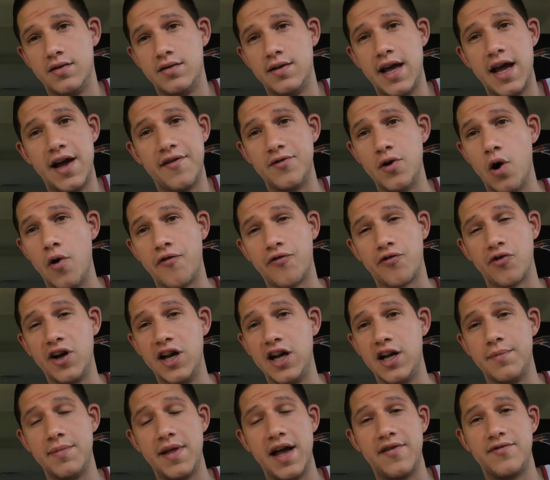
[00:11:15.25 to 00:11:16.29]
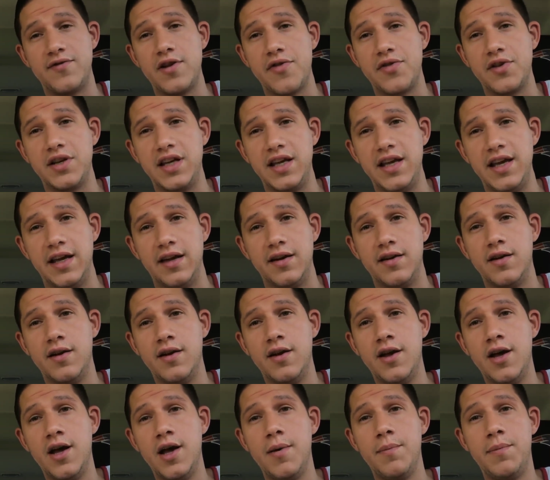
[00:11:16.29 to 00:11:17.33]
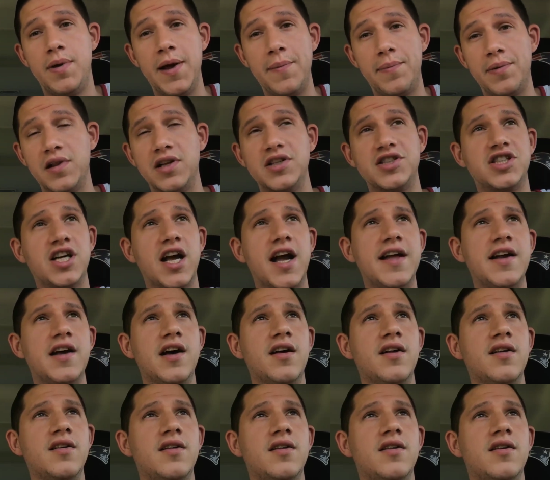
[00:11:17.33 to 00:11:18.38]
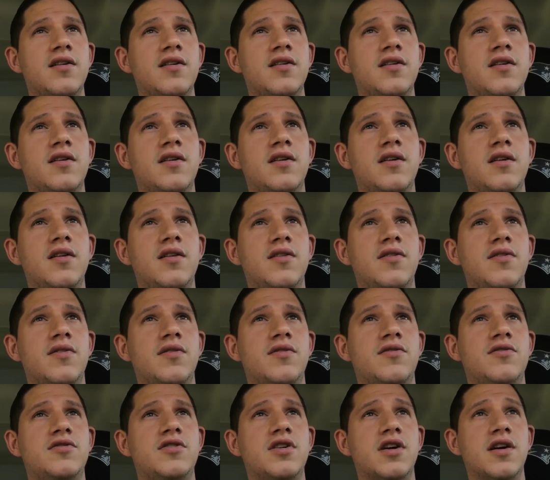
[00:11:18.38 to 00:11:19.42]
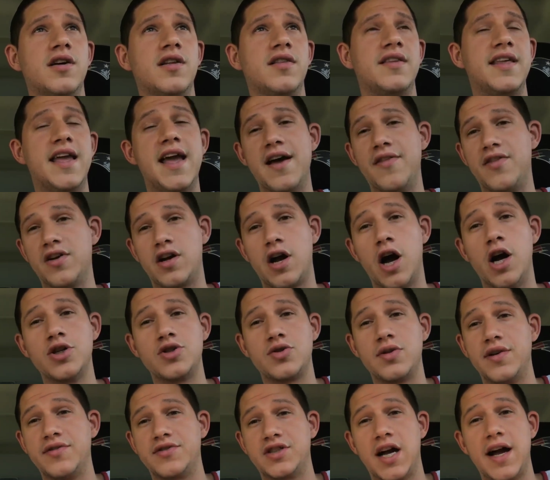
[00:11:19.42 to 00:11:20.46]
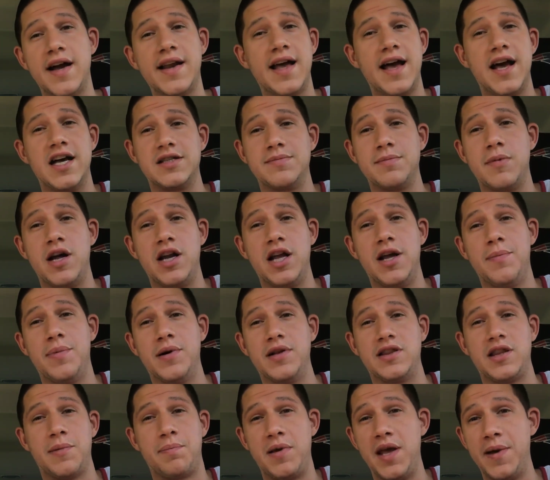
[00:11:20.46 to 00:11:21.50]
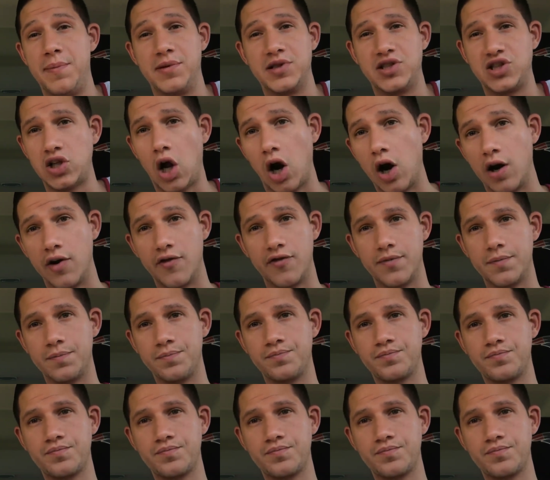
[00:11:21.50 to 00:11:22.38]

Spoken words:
They have no freedom. They have nothing to eat. People in China, the country of China has money, but the people starve.